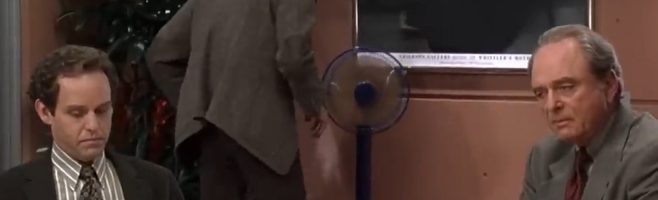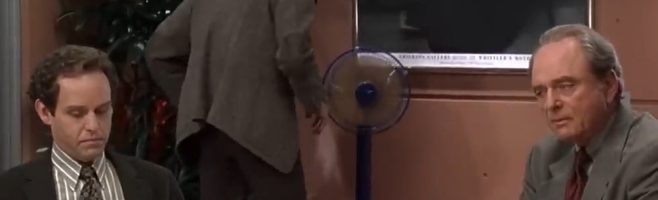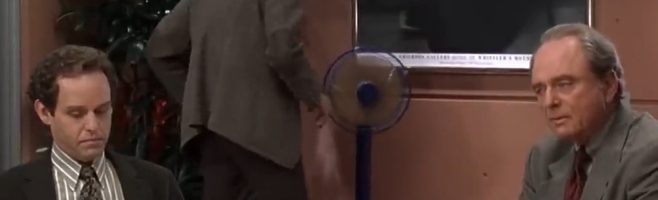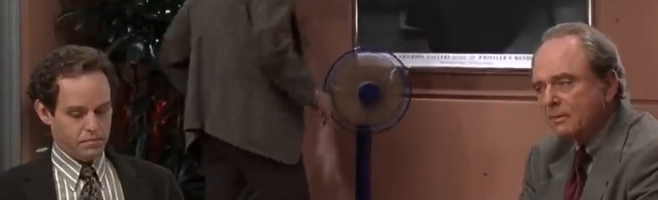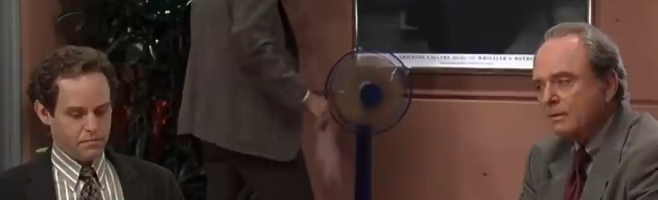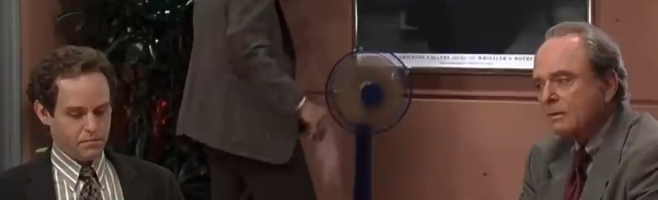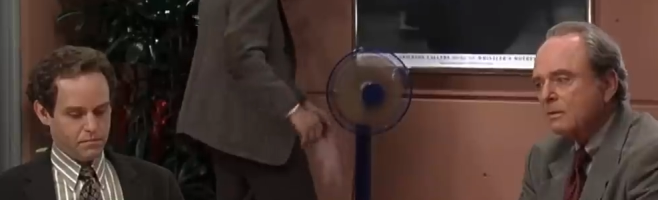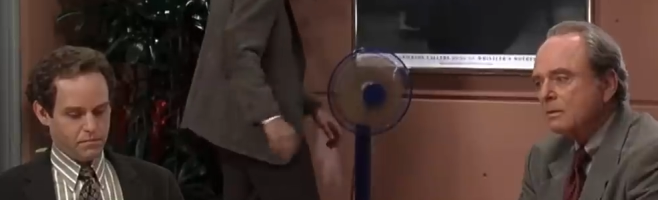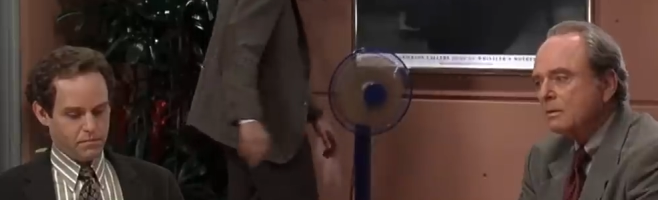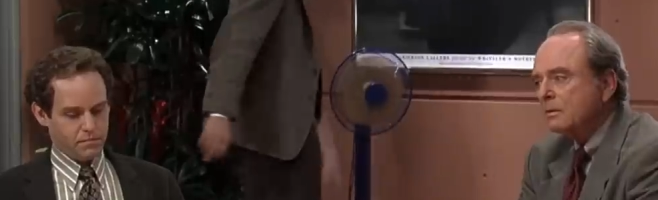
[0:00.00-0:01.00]

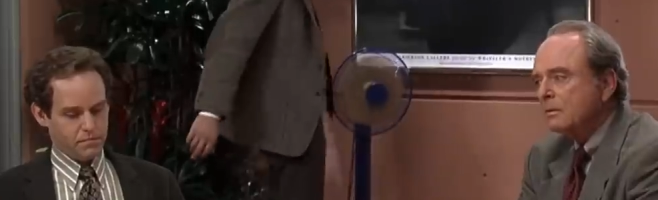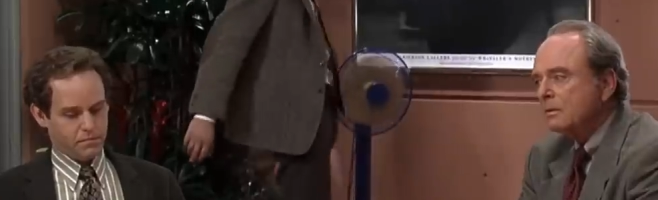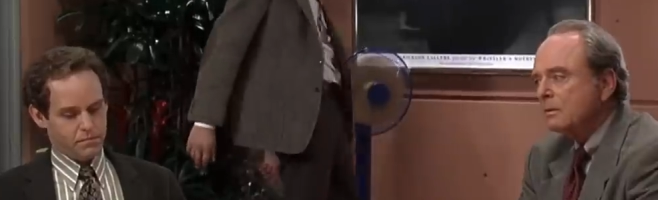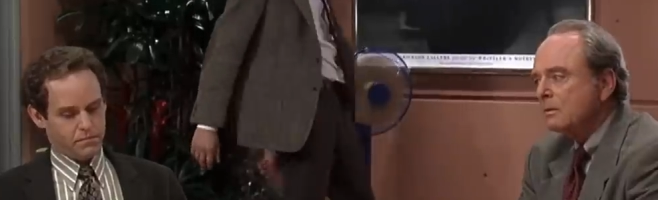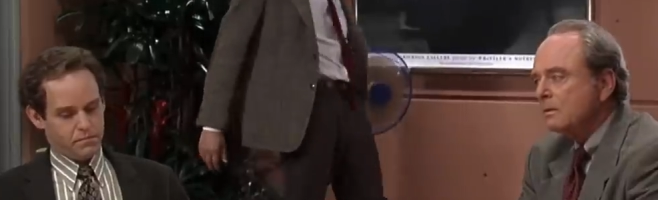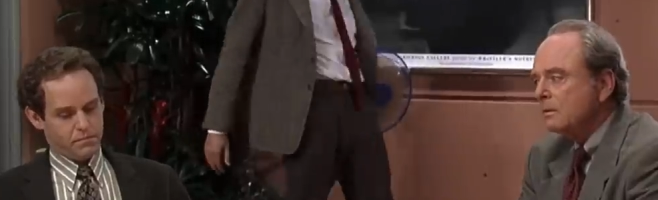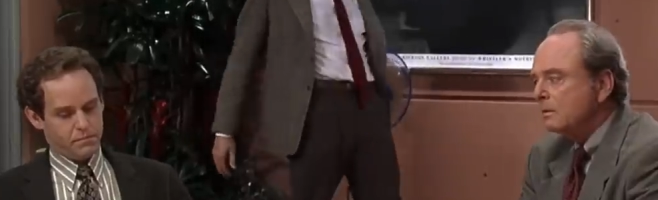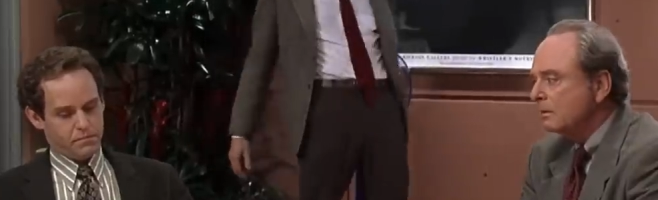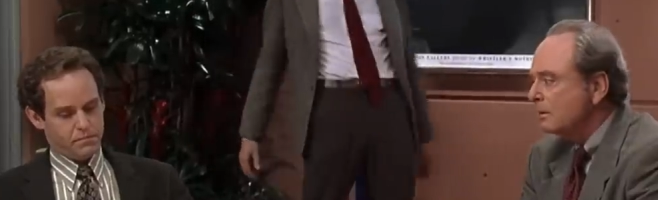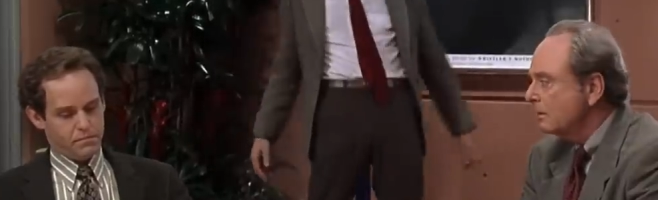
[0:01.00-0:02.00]

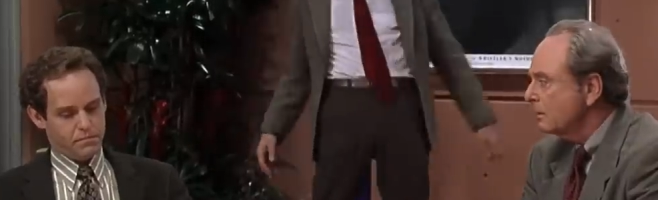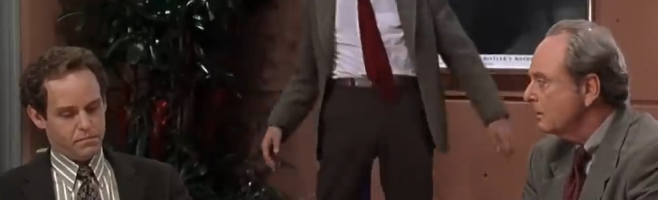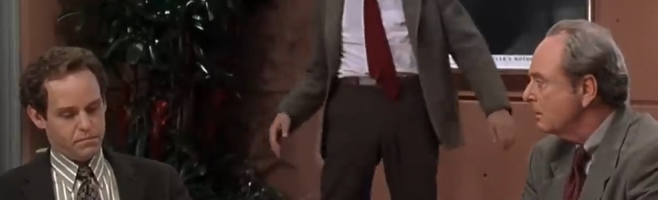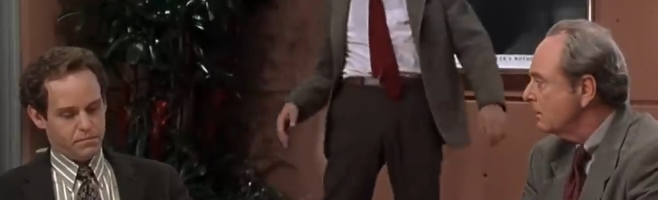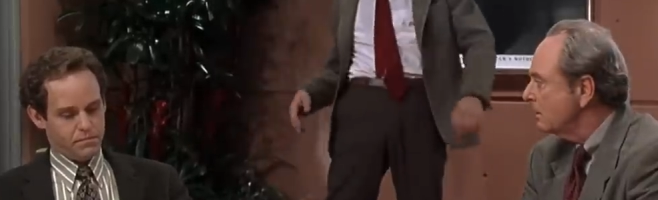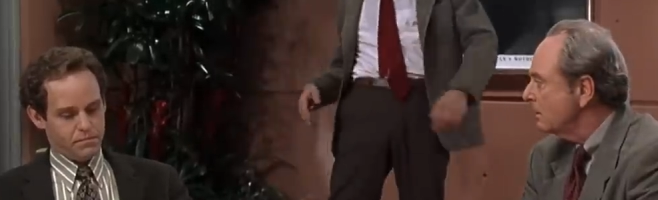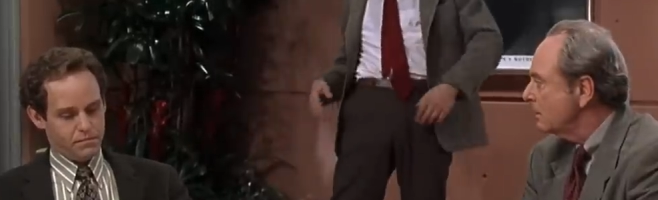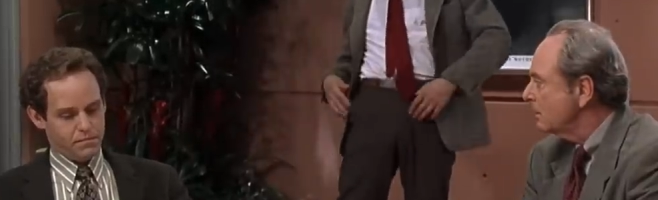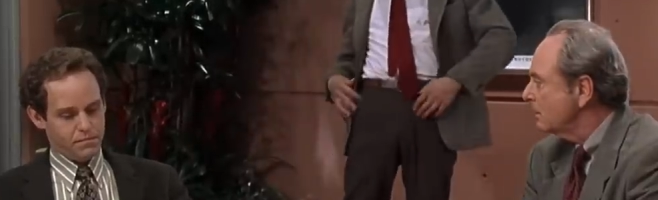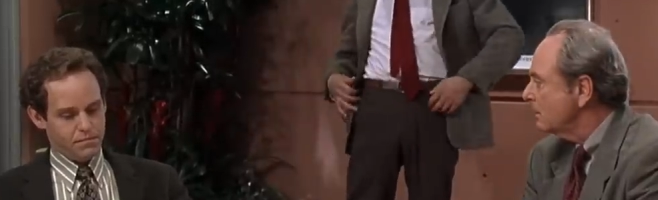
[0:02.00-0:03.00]

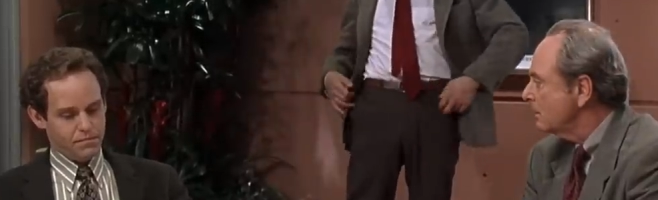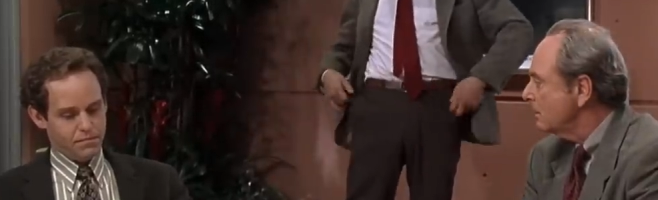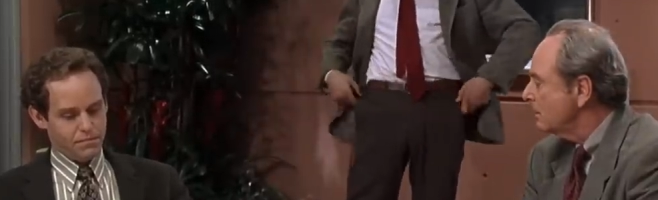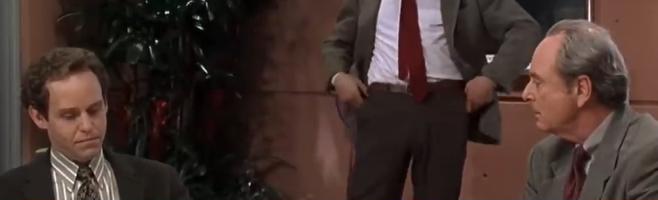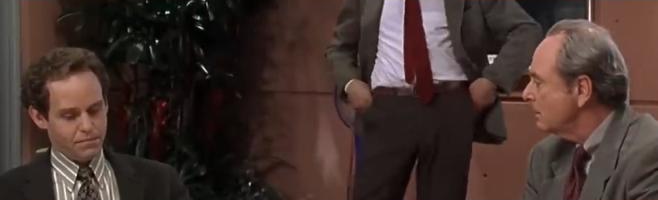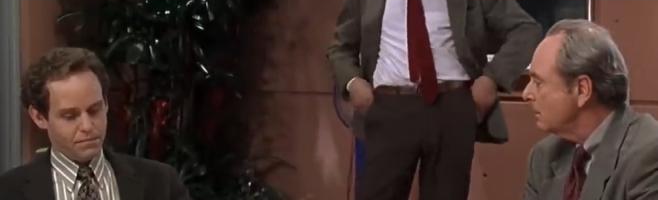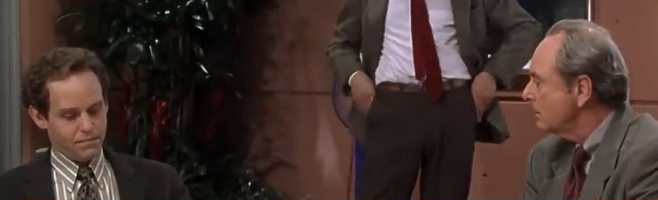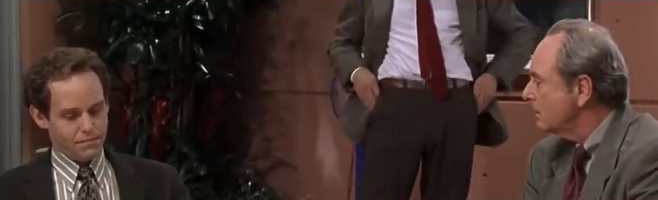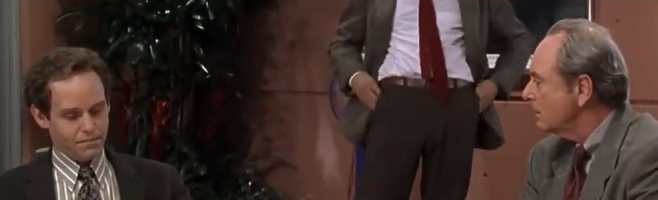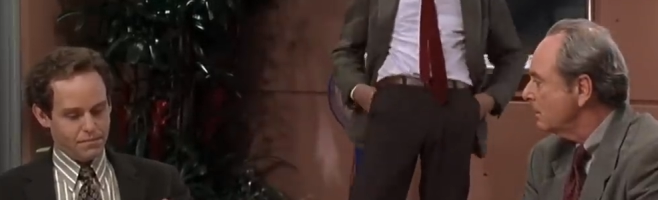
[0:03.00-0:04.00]

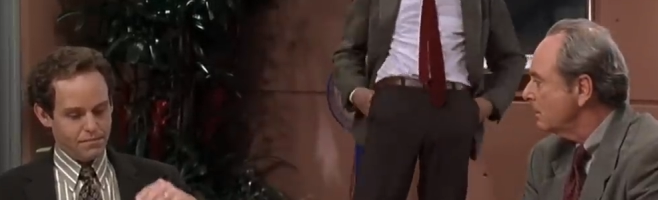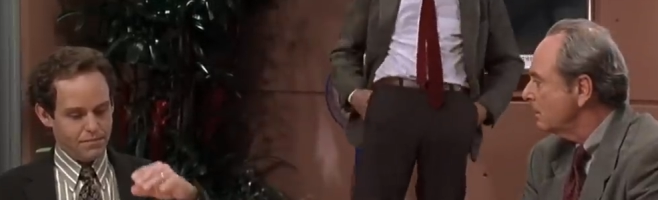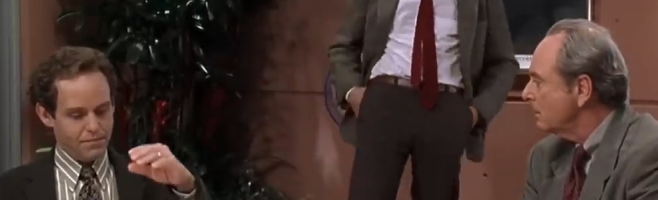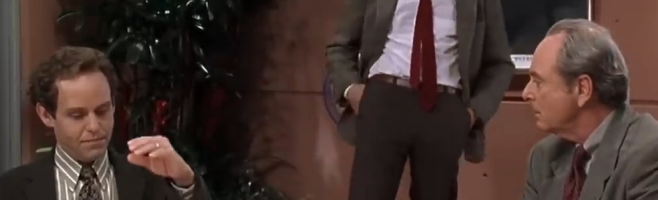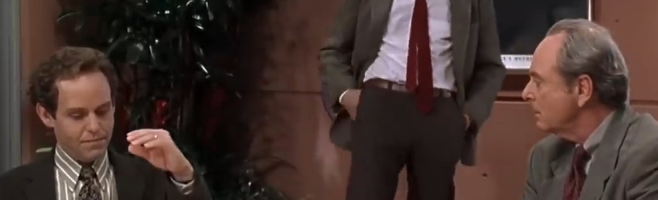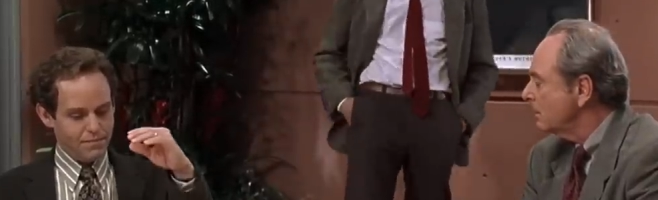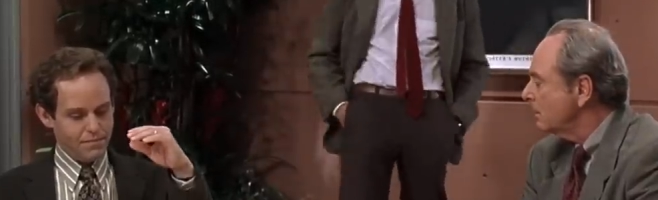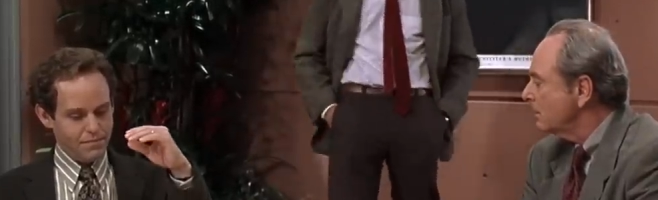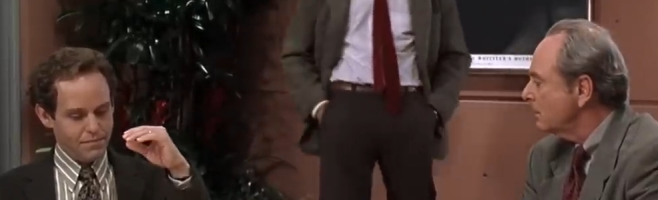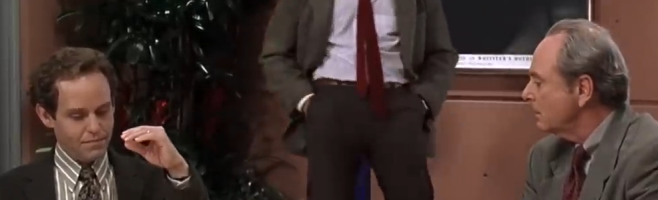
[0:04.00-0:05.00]

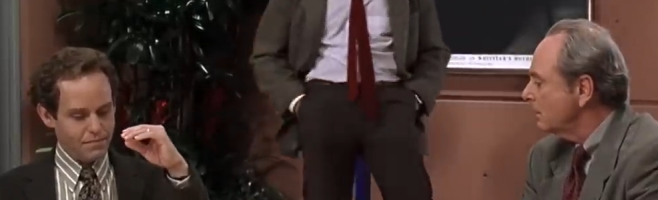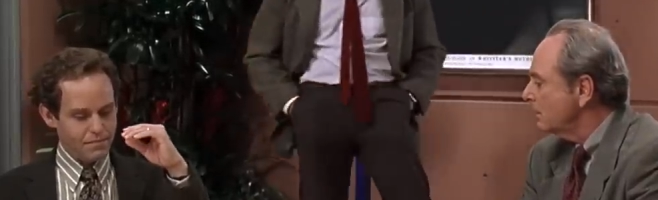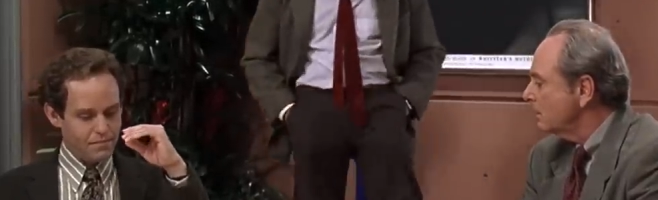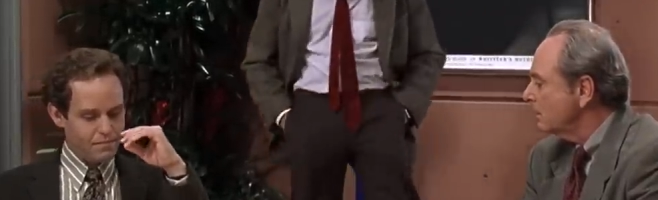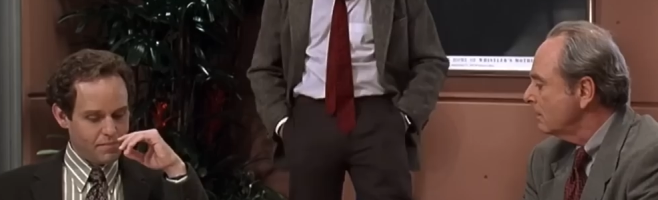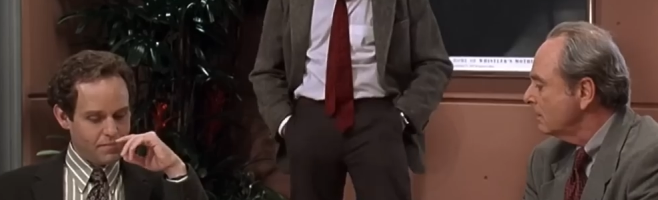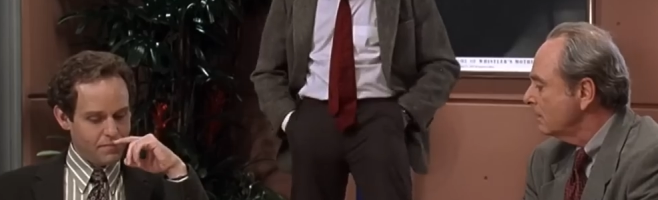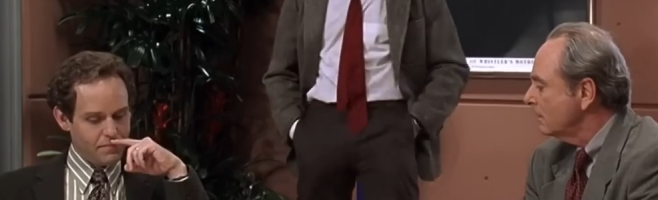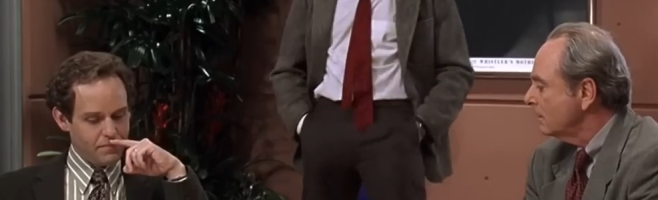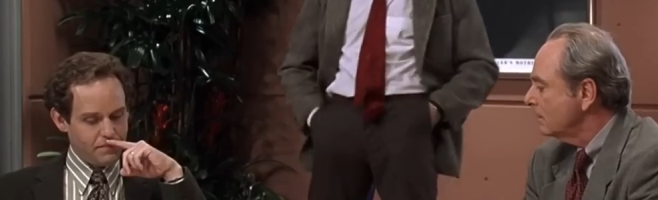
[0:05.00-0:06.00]
Nobody speaks.